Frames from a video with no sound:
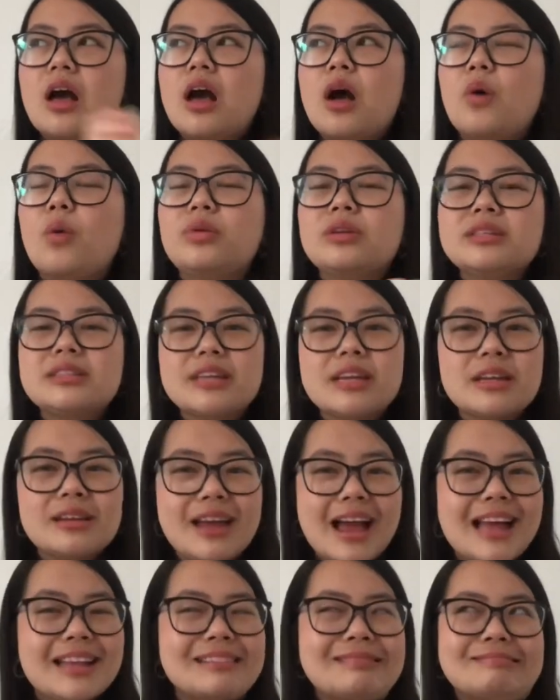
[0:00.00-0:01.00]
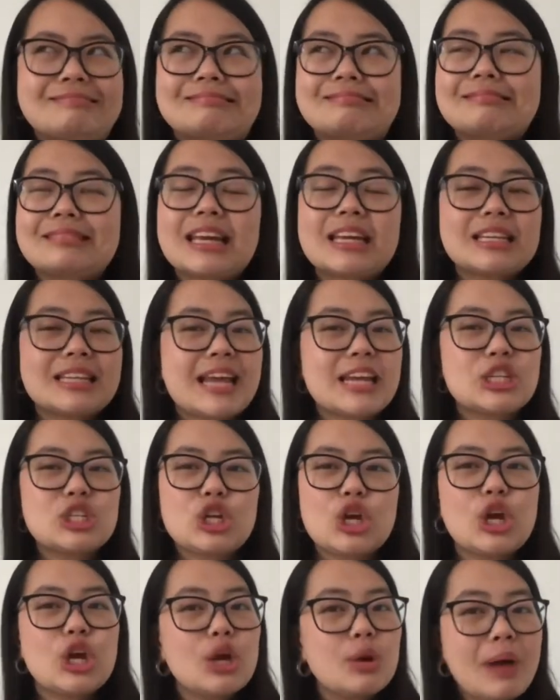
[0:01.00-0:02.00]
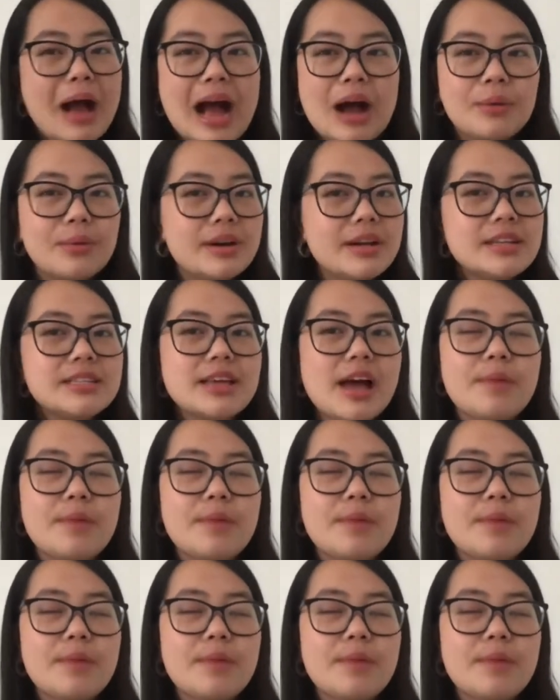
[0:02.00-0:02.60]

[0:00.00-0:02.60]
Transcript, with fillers: I want to say like 2 hours.